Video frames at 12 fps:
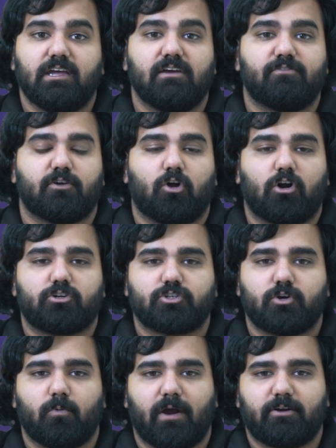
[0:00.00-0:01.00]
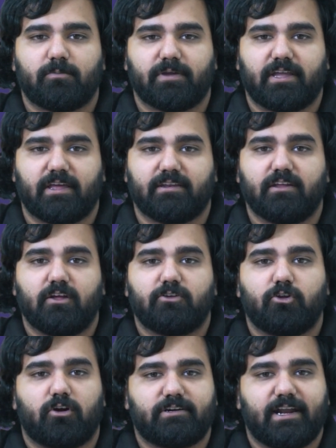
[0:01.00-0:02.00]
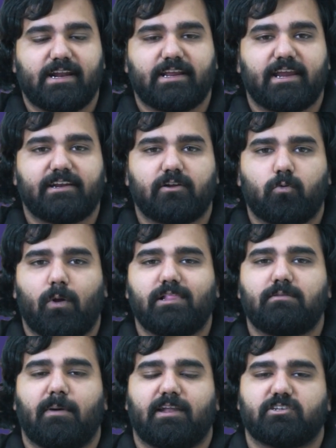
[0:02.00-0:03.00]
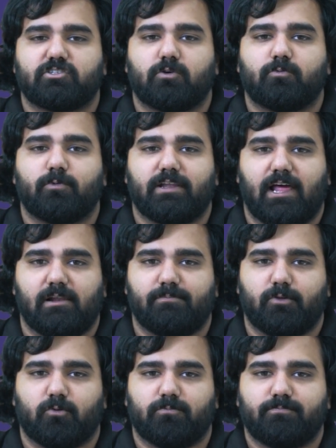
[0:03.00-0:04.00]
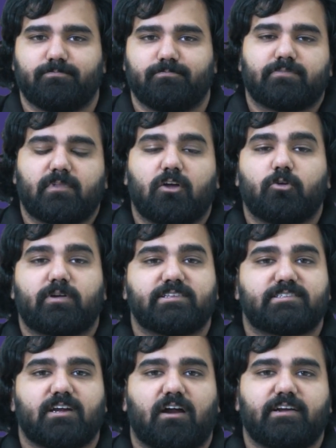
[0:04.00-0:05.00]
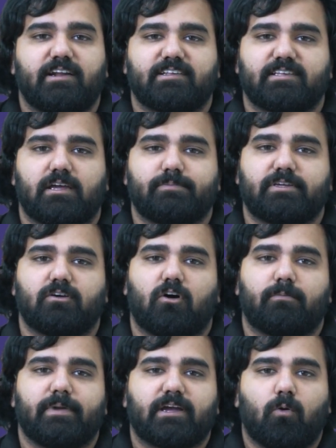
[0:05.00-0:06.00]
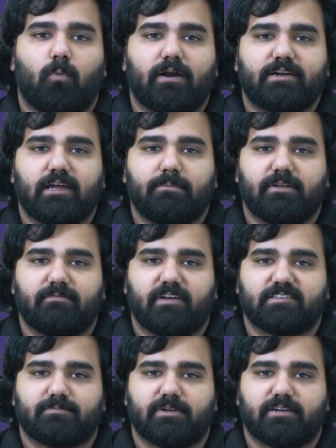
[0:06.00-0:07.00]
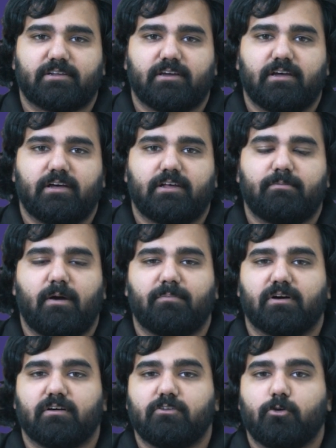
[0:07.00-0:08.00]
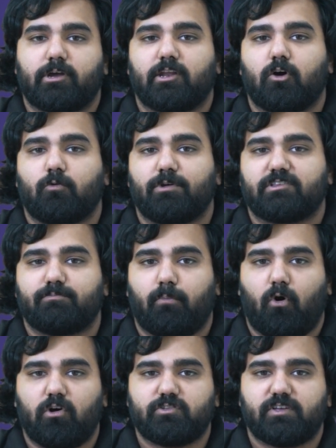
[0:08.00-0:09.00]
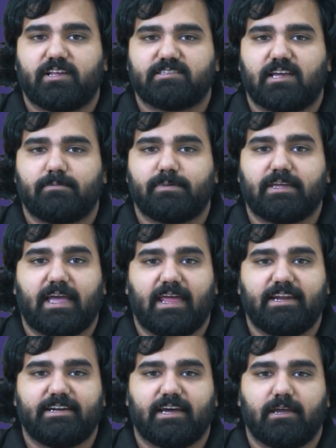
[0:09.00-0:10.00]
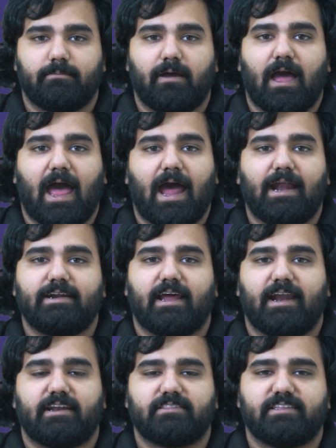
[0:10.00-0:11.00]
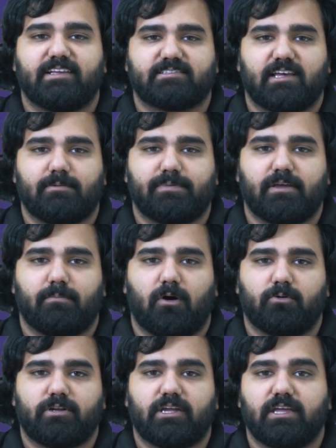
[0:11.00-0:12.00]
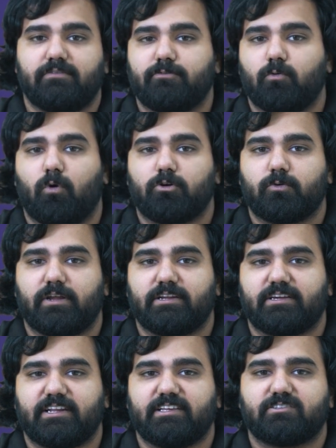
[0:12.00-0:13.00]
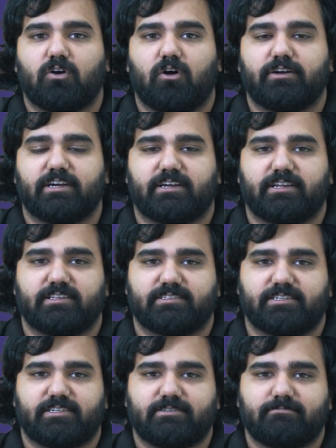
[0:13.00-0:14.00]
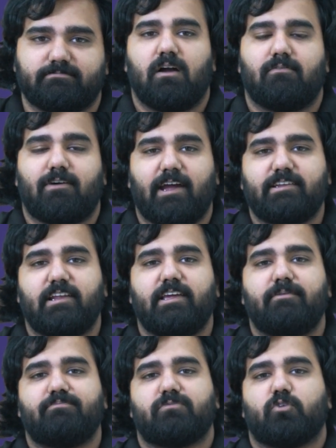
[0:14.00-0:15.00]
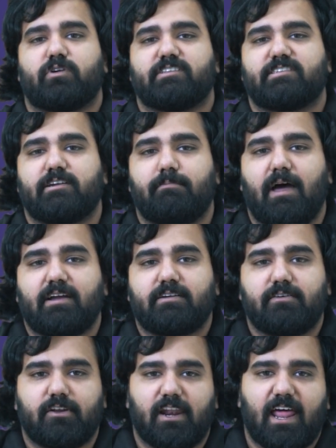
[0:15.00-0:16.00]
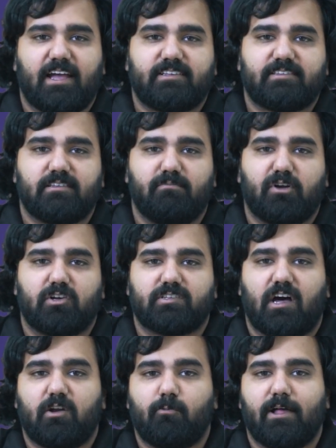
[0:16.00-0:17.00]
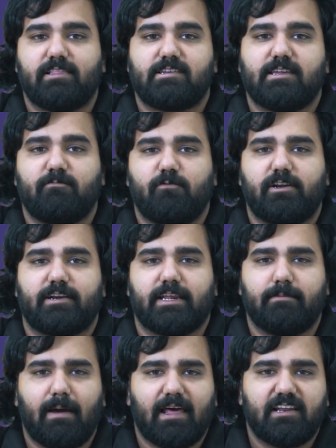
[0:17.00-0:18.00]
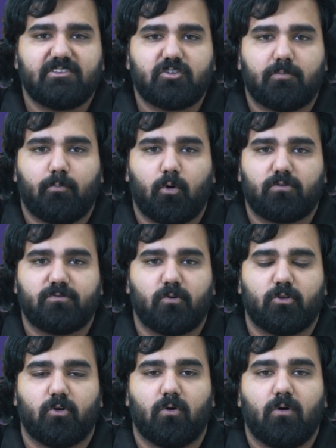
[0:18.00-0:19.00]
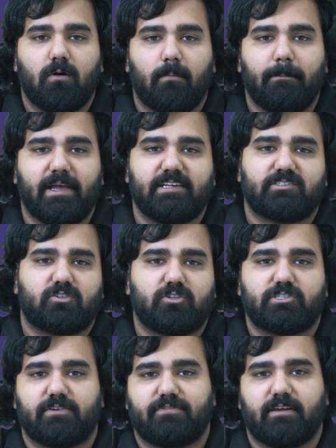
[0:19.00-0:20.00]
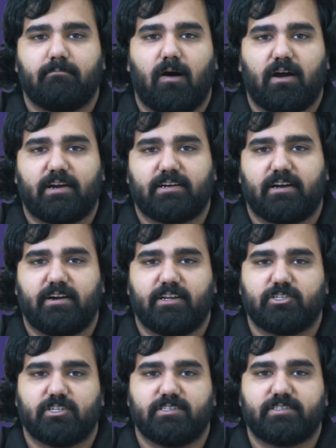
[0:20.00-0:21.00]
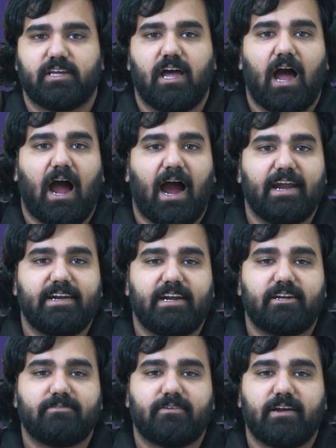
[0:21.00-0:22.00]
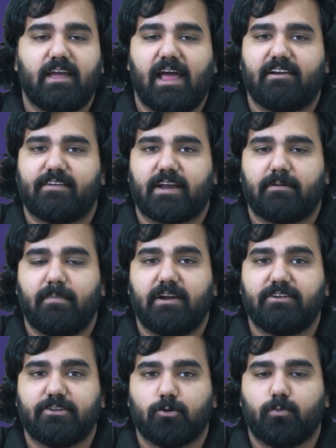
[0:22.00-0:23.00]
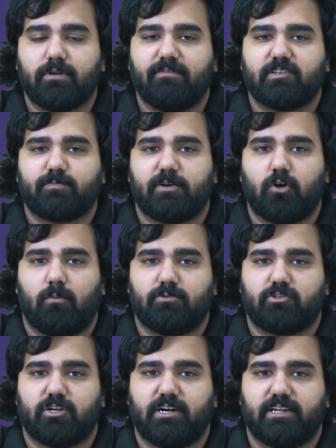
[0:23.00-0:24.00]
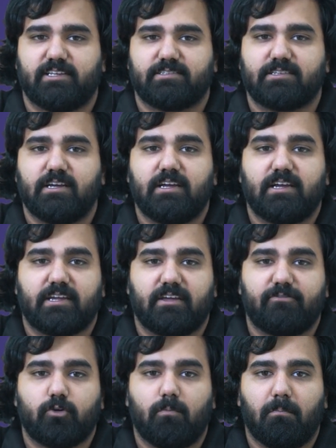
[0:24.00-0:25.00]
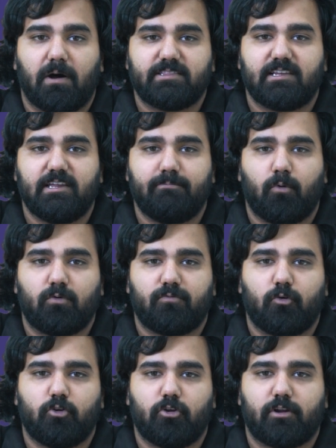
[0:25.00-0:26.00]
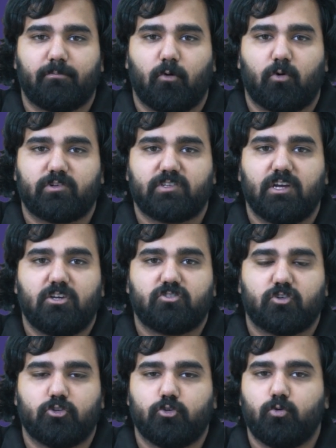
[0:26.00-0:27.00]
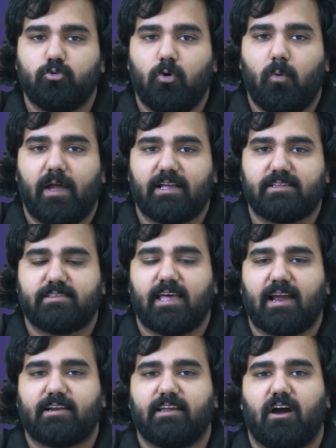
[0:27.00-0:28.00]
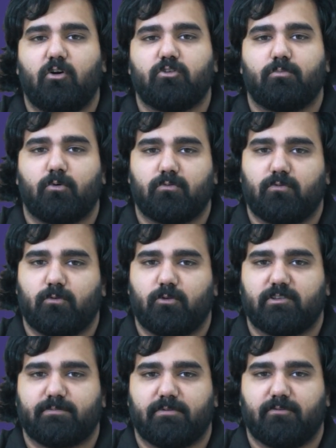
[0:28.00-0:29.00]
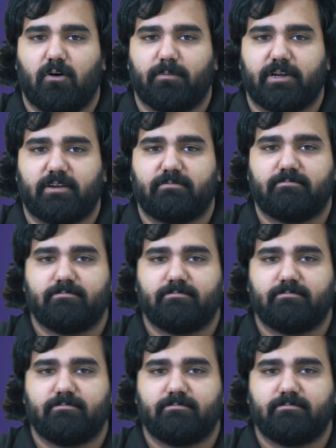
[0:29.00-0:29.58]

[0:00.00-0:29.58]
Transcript: If you're not sure where to begin, your dedicated wealth manager will help you. Now you can start an SIP or make a one-time investment. Remember, you can always pause your SIP anytime and edit the SIP amount if you want to increase or decrease it. Finally, you can sit back, relax, because our wealth team will rebalance your portfolio based on shifting market conditions, identify and recommend new investment opportunities, give you monthly portfolio reports so you know exactly how your portfolio is performing.